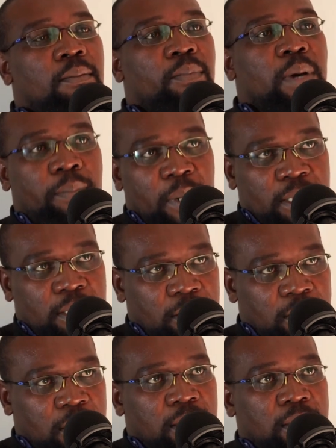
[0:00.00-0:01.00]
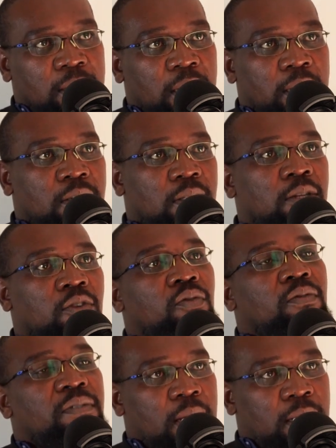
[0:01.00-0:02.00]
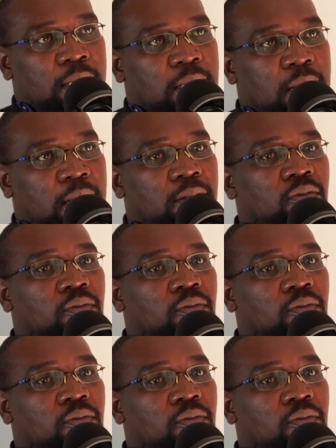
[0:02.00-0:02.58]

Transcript: bypassing that stage that you find it hard to